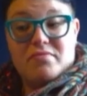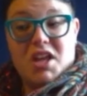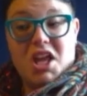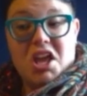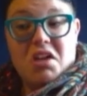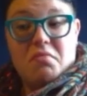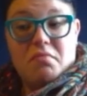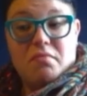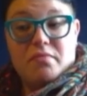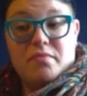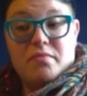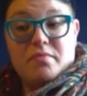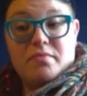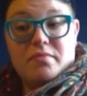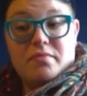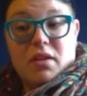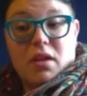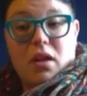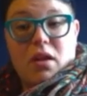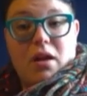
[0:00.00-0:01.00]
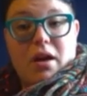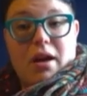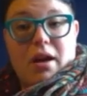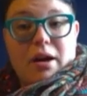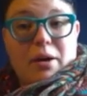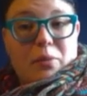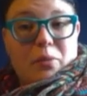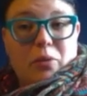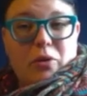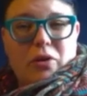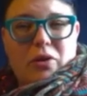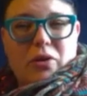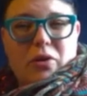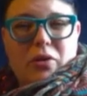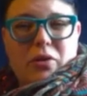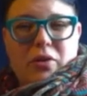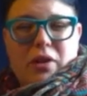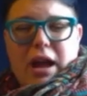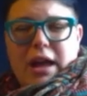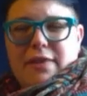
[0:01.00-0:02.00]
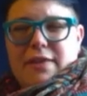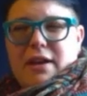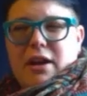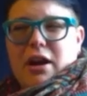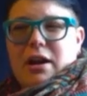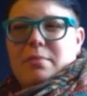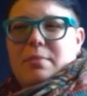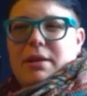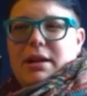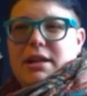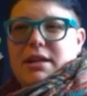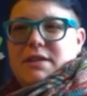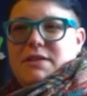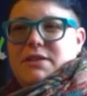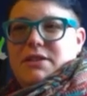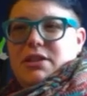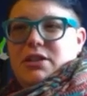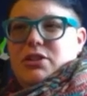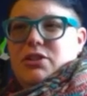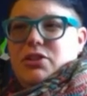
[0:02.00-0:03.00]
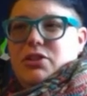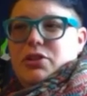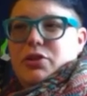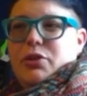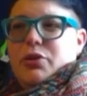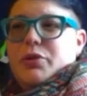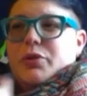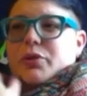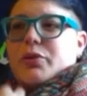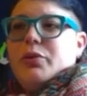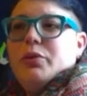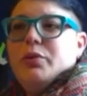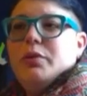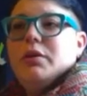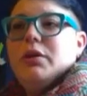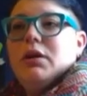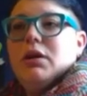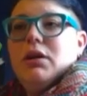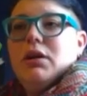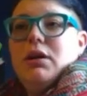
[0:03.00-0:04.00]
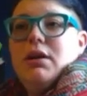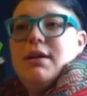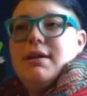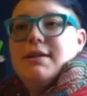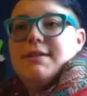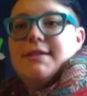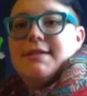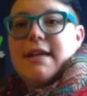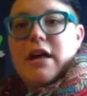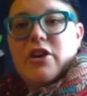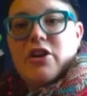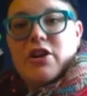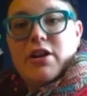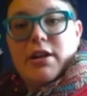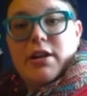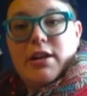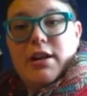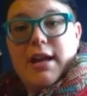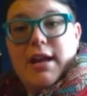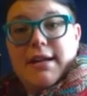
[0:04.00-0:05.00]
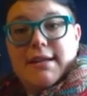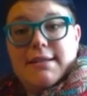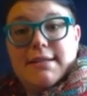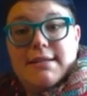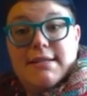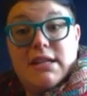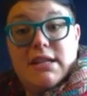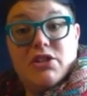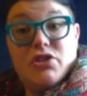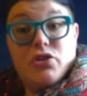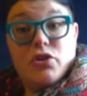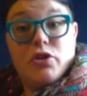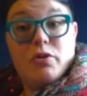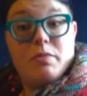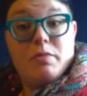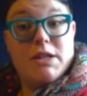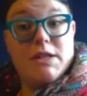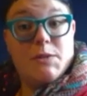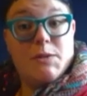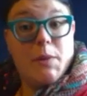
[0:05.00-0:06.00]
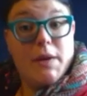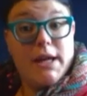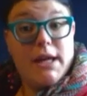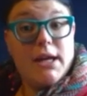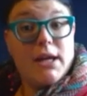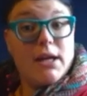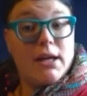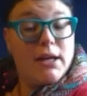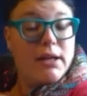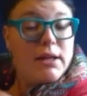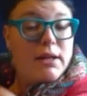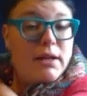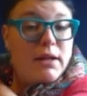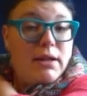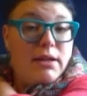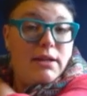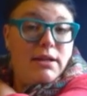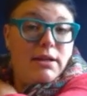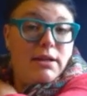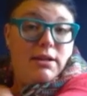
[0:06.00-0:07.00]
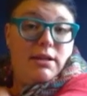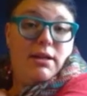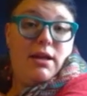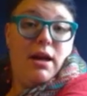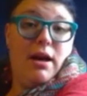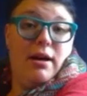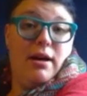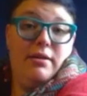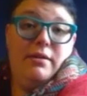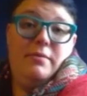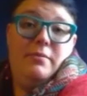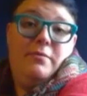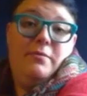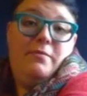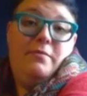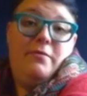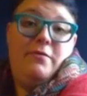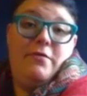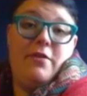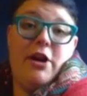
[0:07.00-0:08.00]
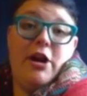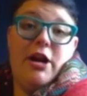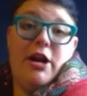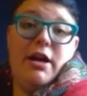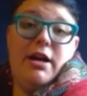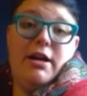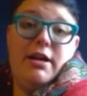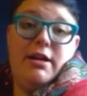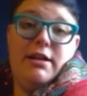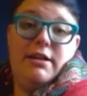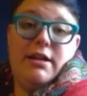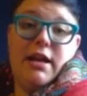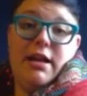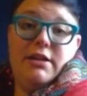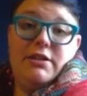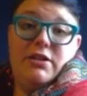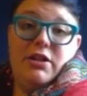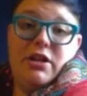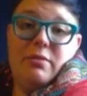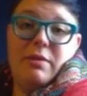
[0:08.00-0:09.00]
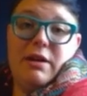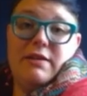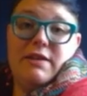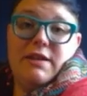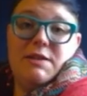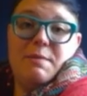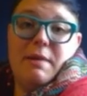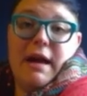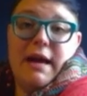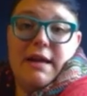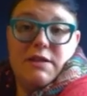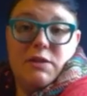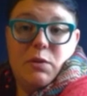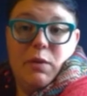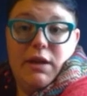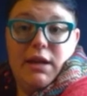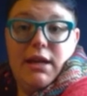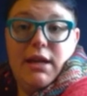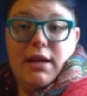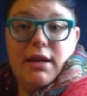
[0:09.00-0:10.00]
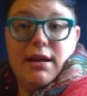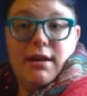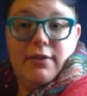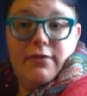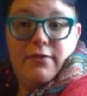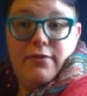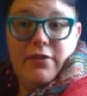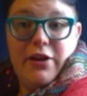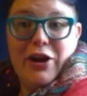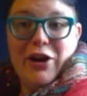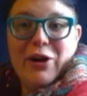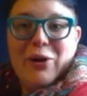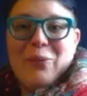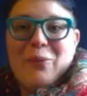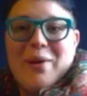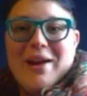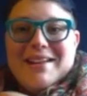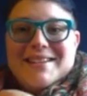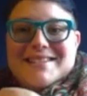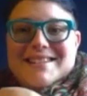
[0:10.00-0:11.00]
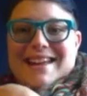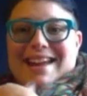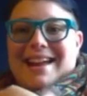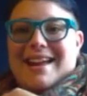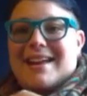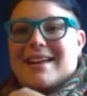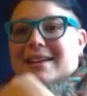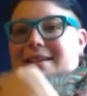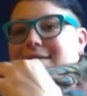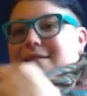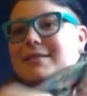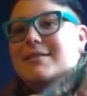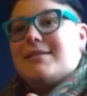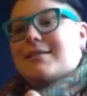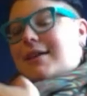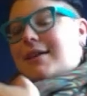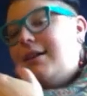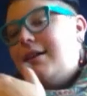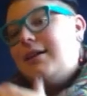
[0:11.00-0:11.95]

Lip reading: Cool. Well, I think our plan is to do Saturday night Stitch group this week. Farrah and I took a break this past week. Farrah went and